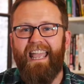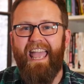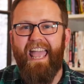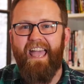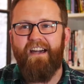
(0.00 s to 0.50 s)

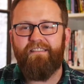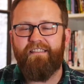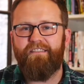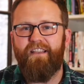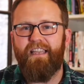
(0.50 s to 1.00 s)
how
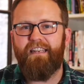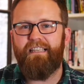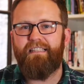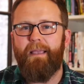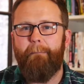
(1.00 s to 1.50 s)

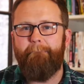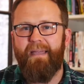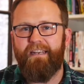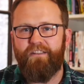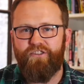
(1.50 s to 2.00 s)
societies
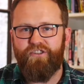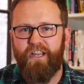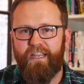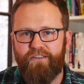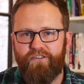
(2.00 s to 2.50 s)
manage
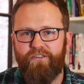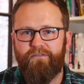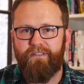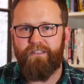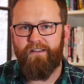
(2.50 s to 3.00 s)
change
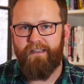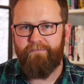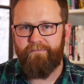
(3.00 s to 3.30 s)
over time.